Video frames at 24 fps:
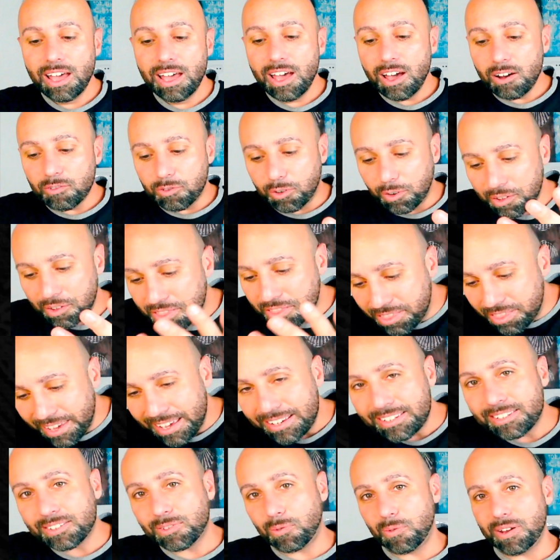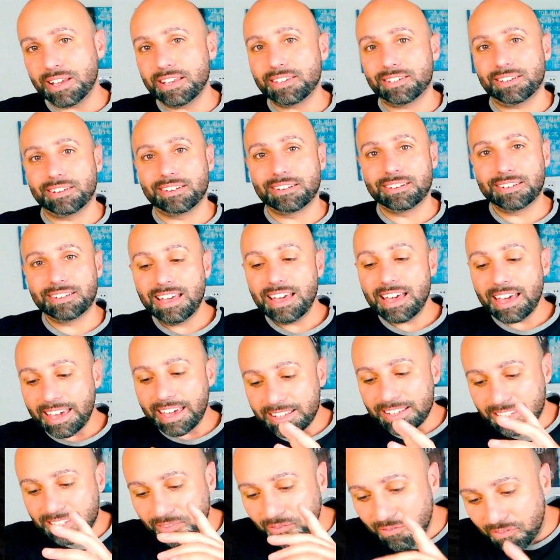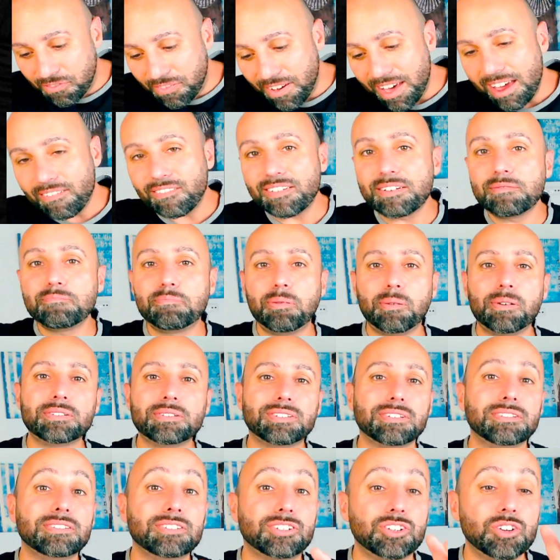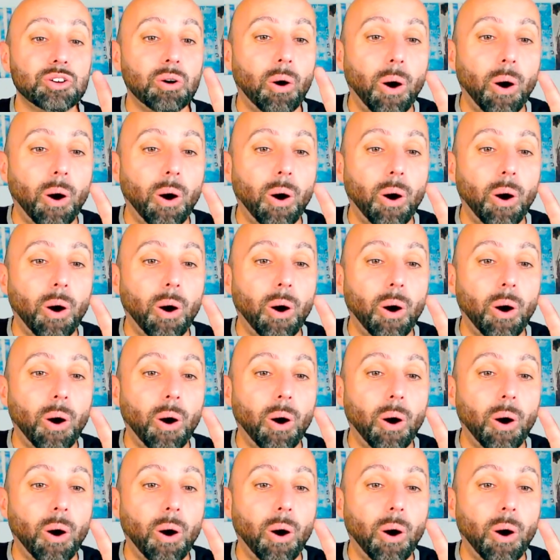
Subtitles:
For this reason, it's very important you